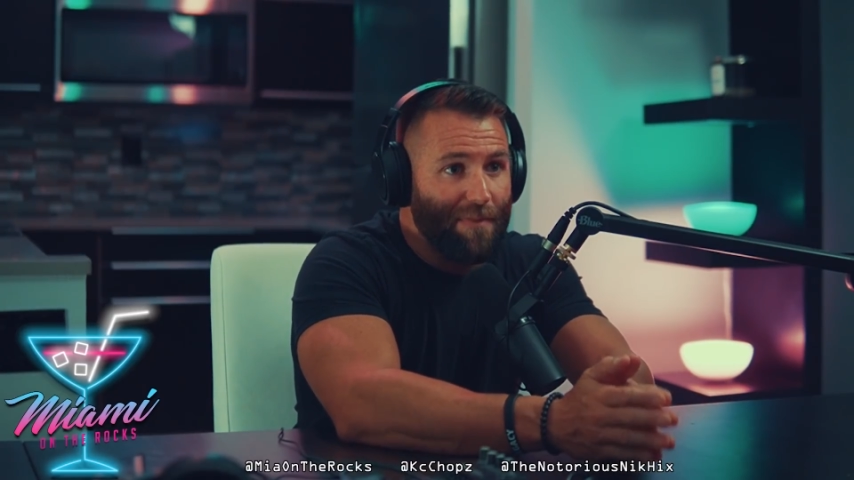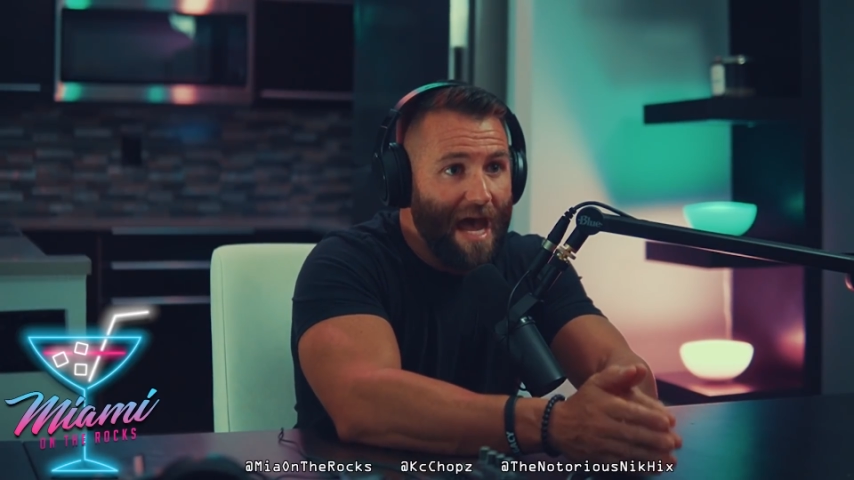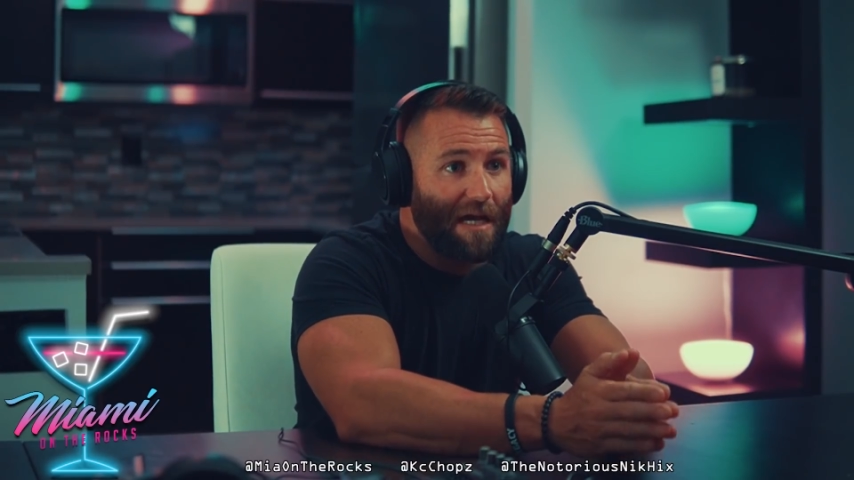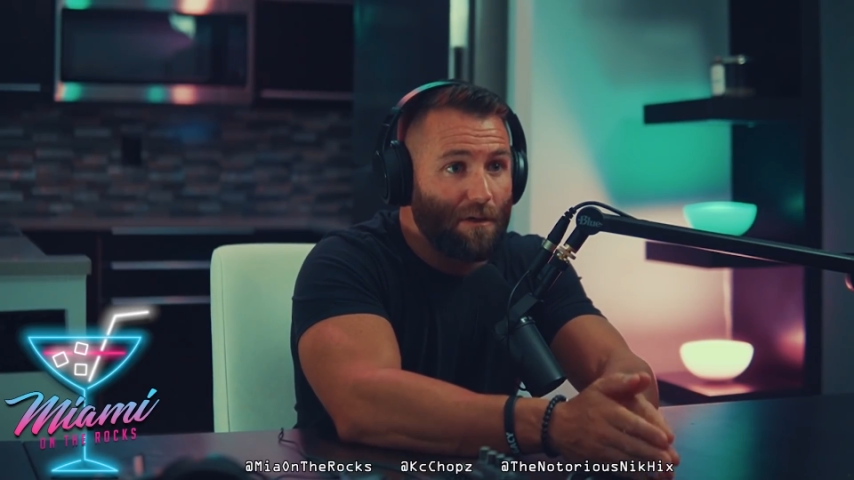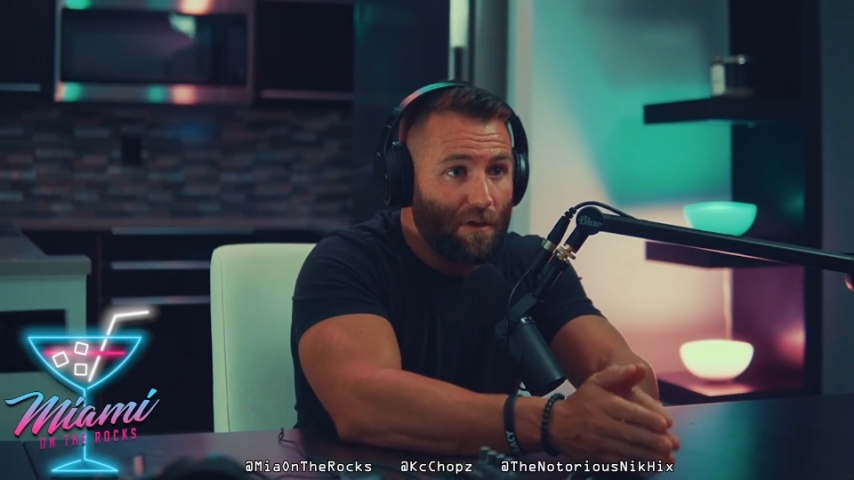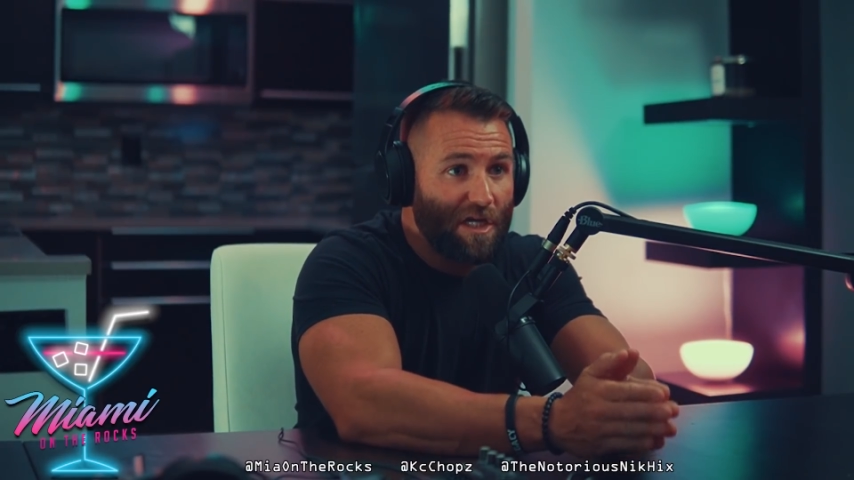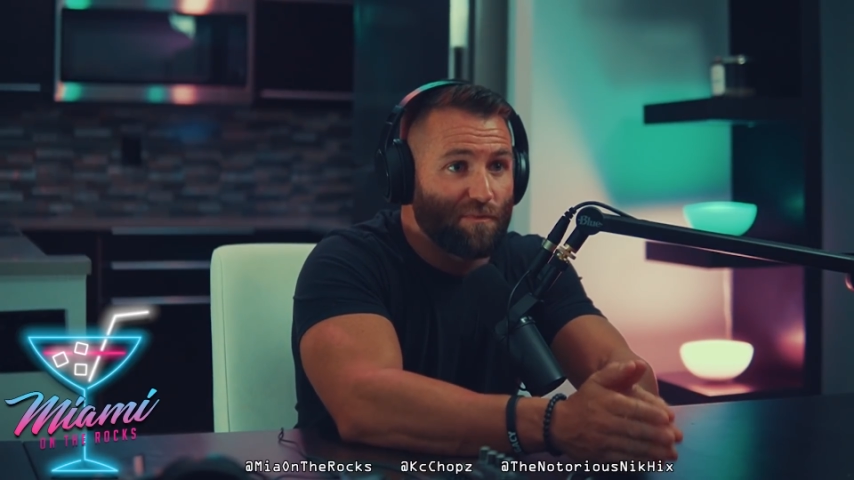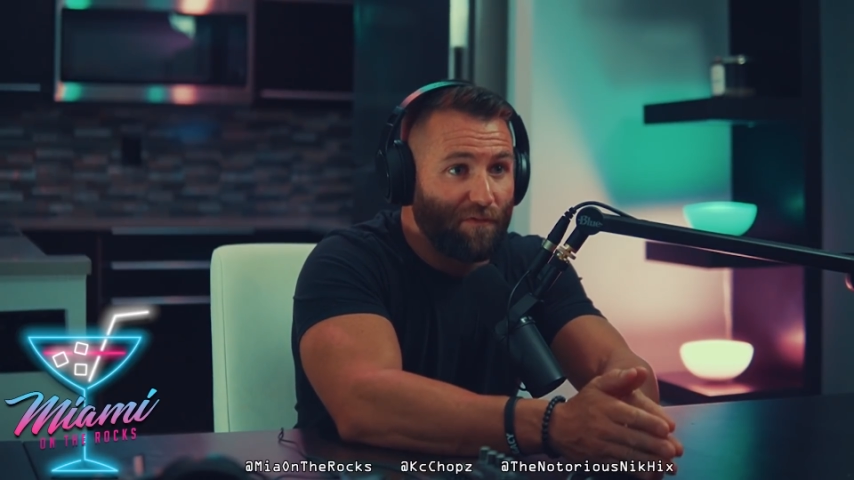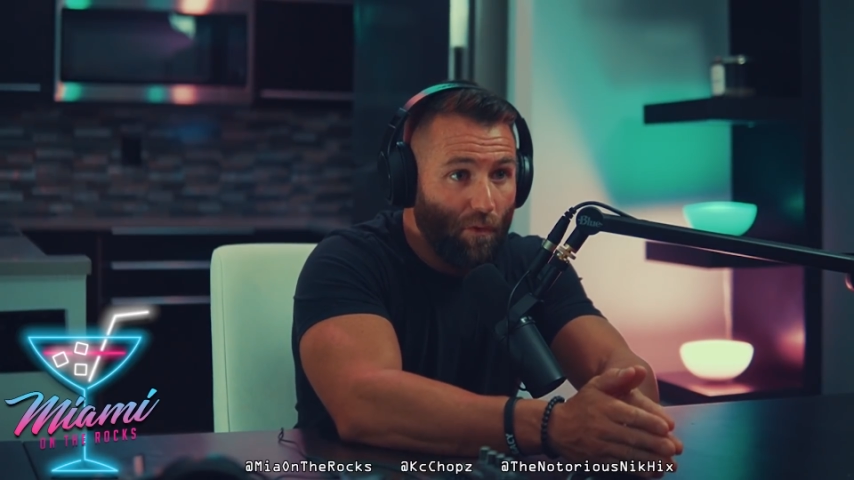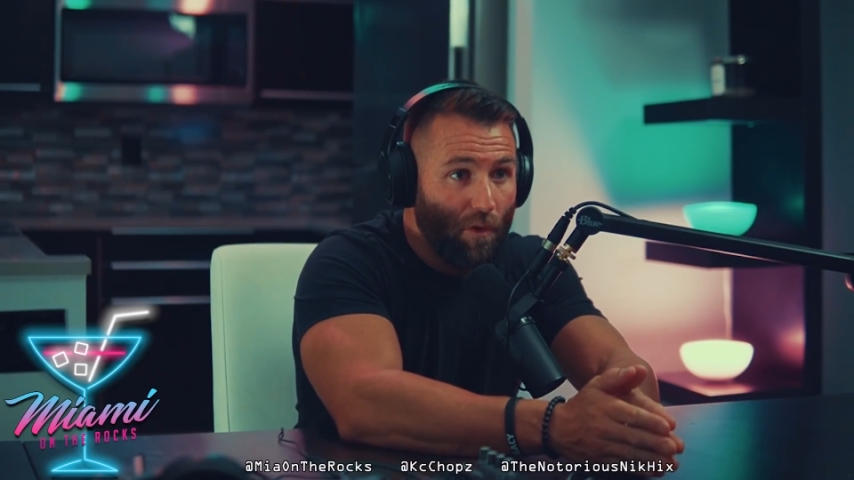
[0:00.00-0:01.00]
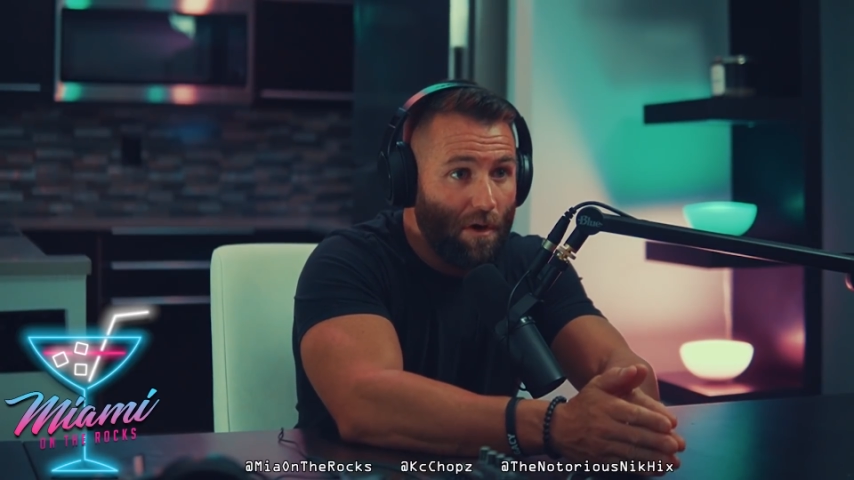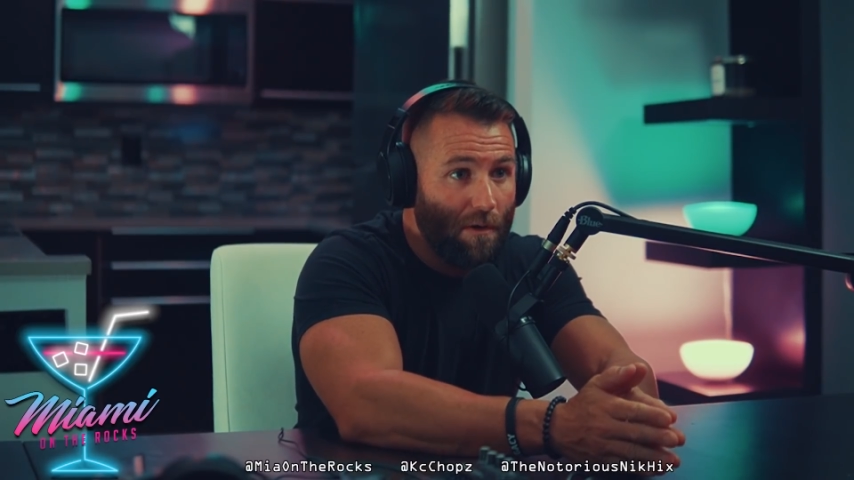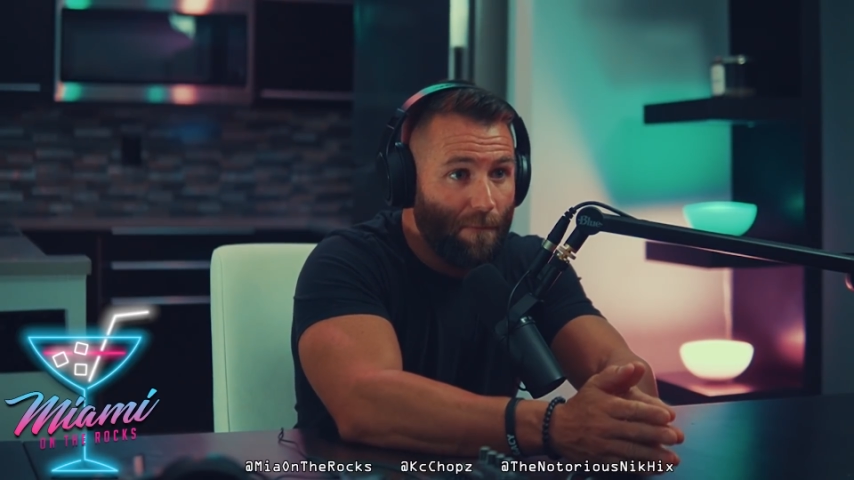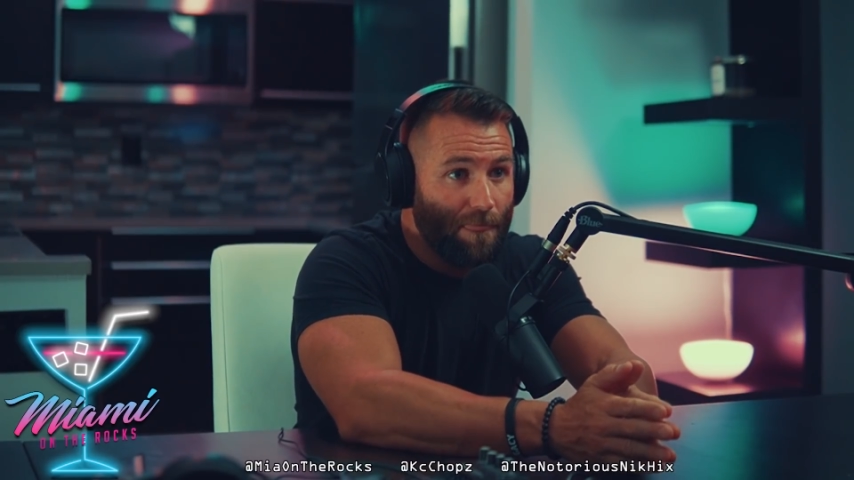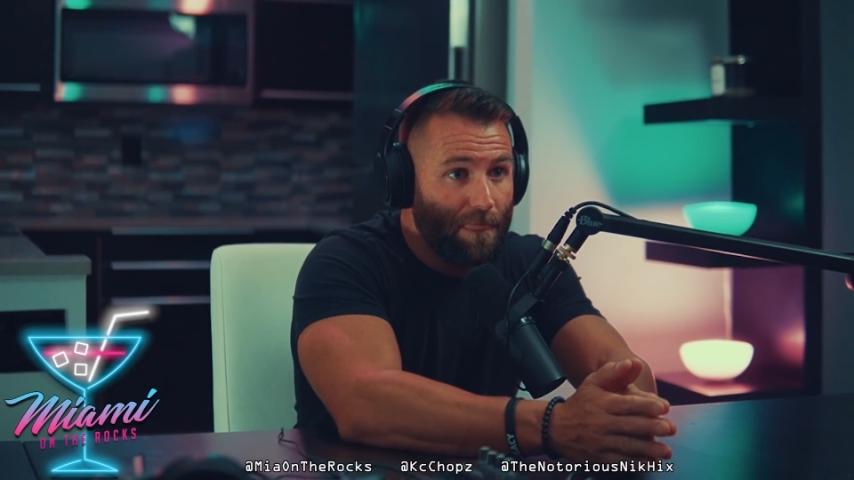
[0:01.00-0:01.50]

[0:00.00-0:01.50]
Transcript: bad cookies before,